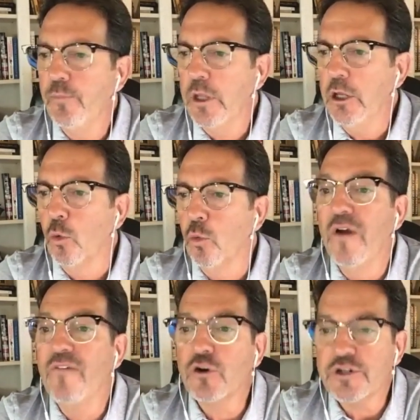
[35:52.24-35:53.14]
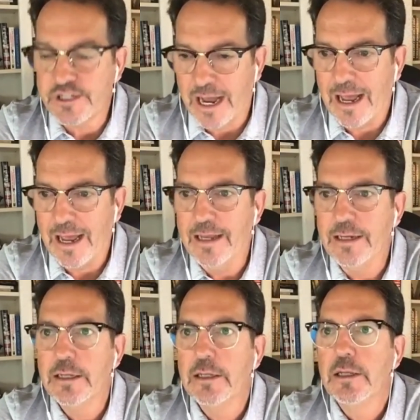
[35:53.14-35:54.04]
Riverside,
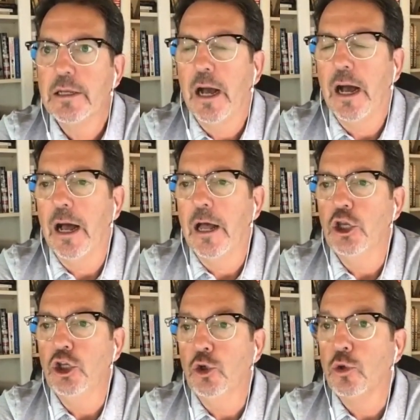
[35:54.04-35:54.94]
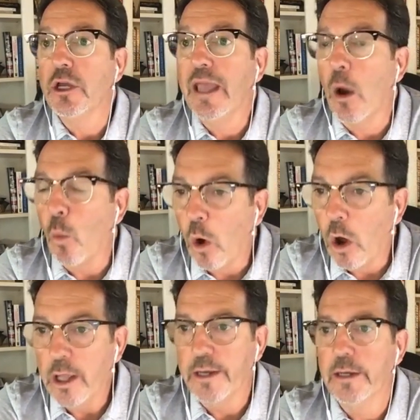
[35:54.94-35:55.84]
you could get
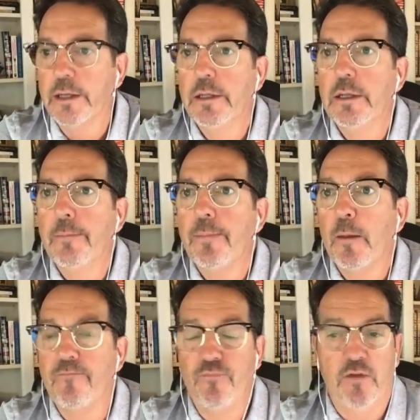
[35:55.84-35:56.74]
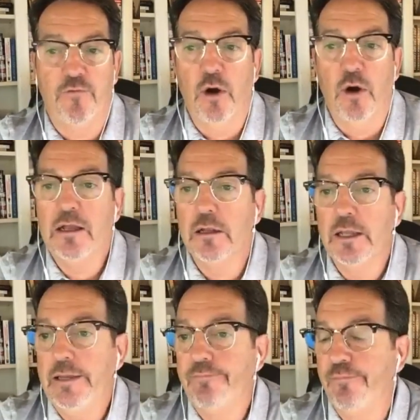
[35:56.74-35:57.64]
1.
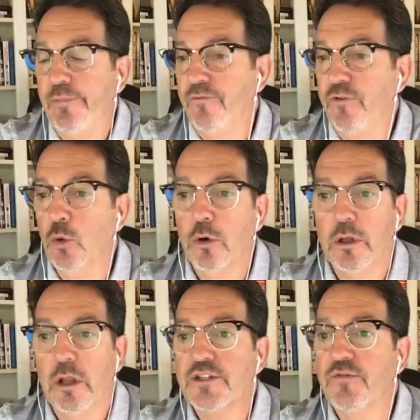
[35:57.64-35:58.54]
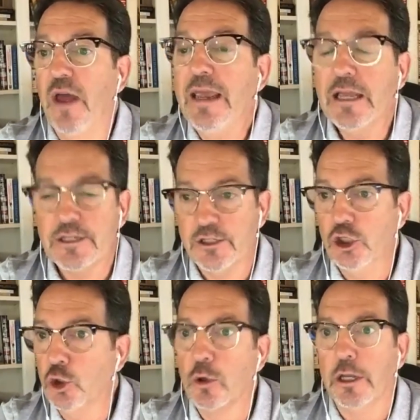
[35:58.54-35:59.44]
Frankly, if you were in Las Vegas,
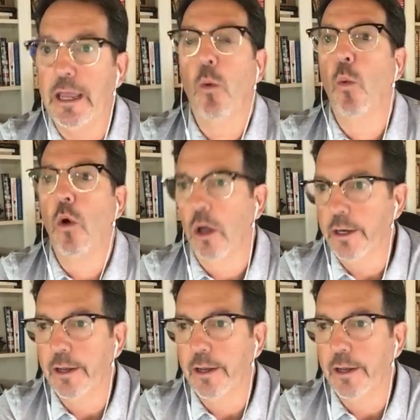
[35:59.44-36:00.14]
you could get 1.